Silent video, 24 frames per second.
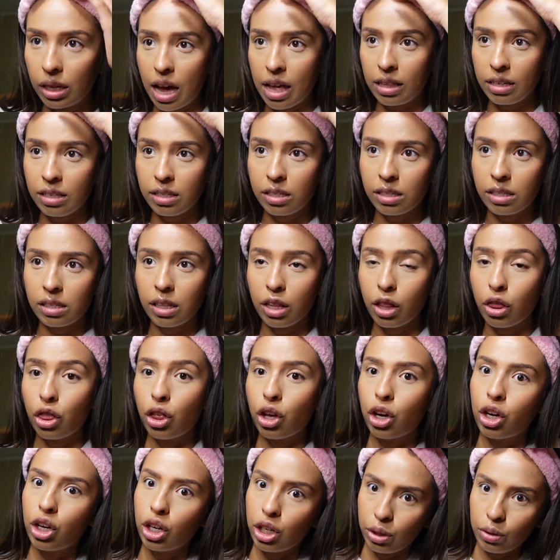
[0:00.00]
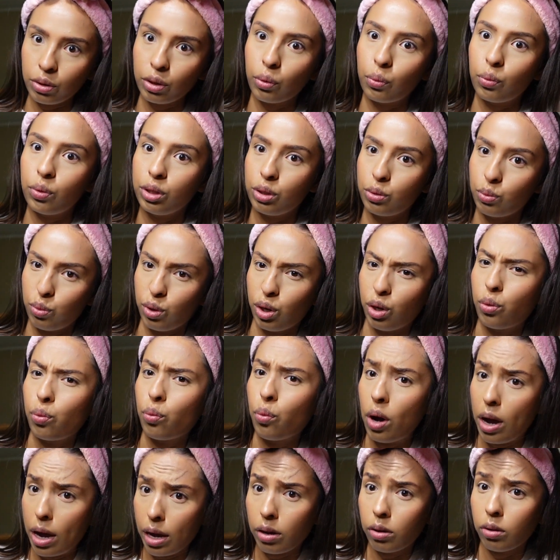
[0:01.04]
at least the ones
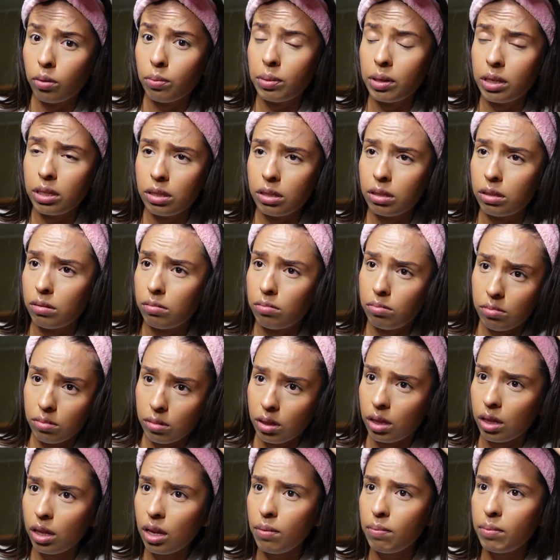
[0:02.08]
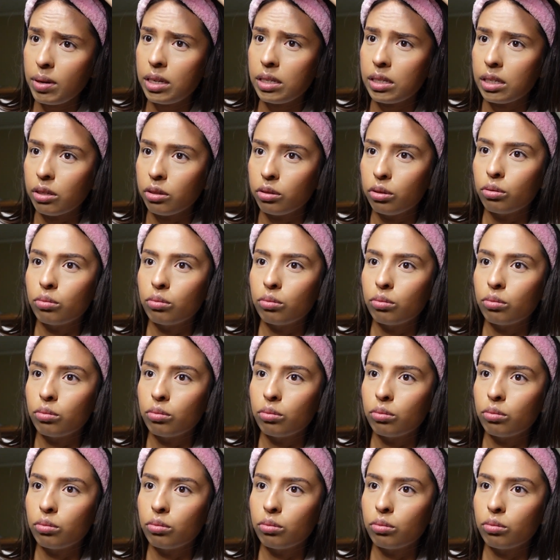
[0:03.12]
worthwhile, because let me tell you,